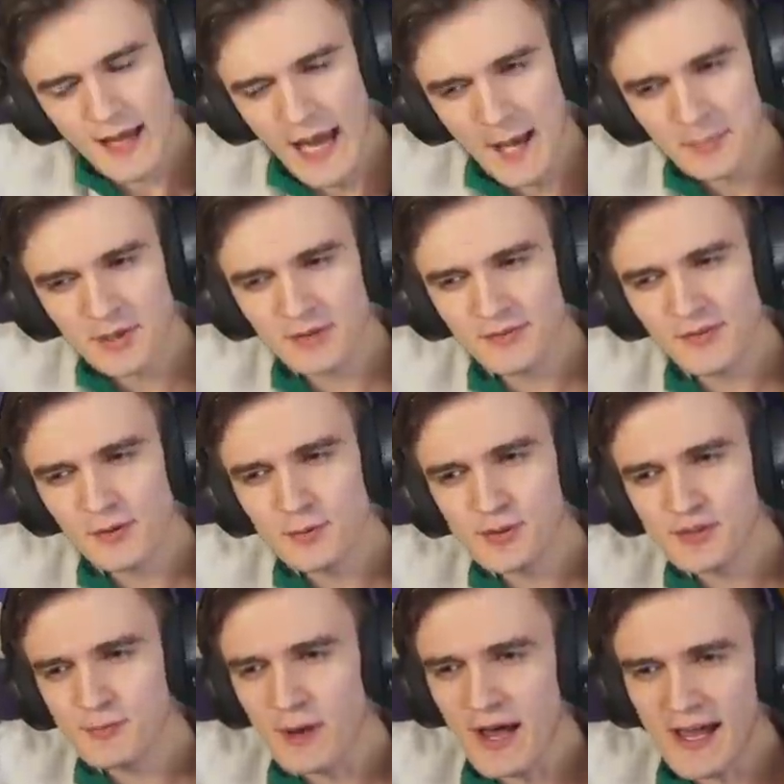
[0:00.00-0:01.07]
I'm
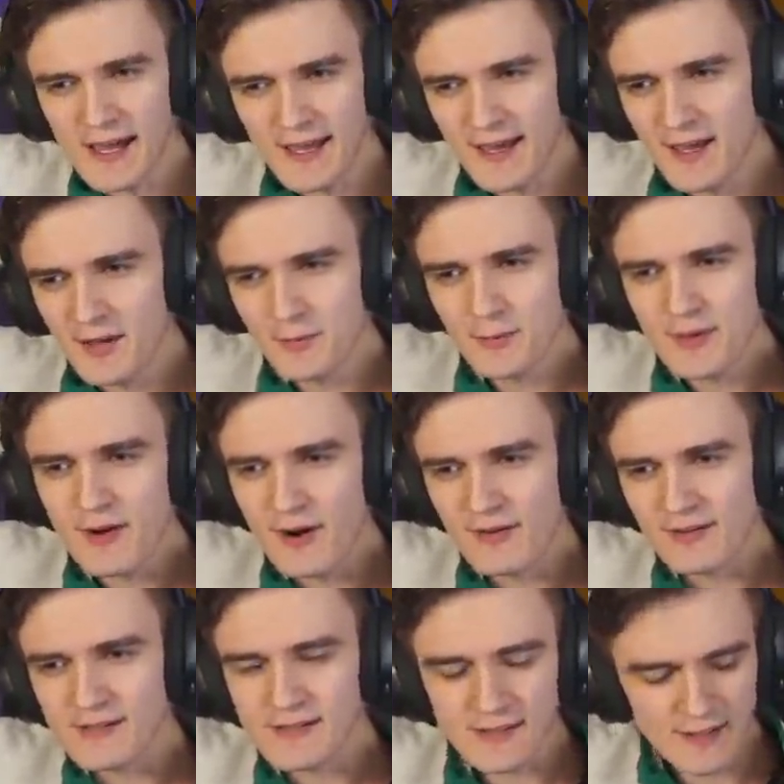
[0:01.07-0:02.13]
confused why we aren't
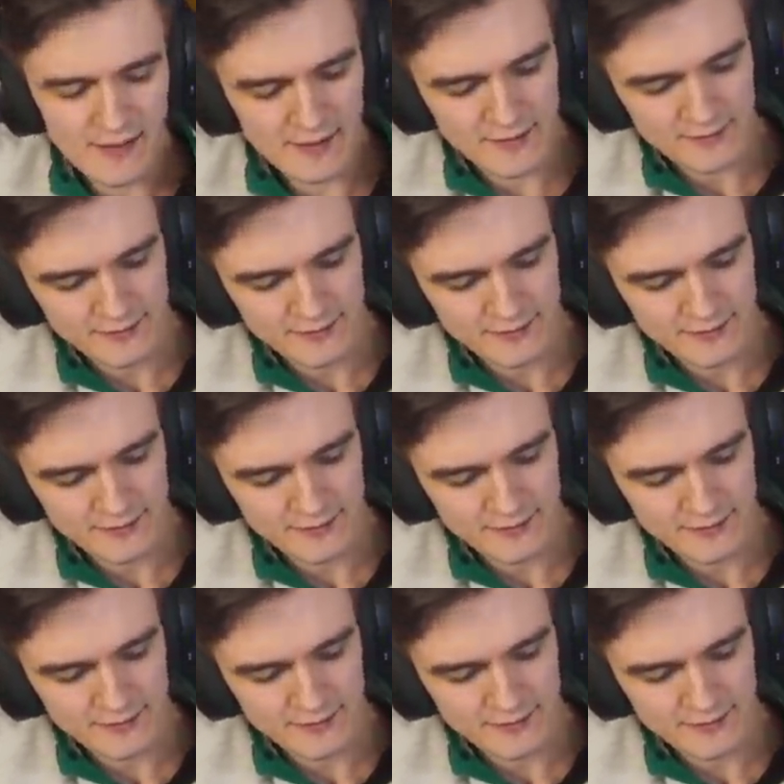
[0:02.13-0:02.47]
listed here.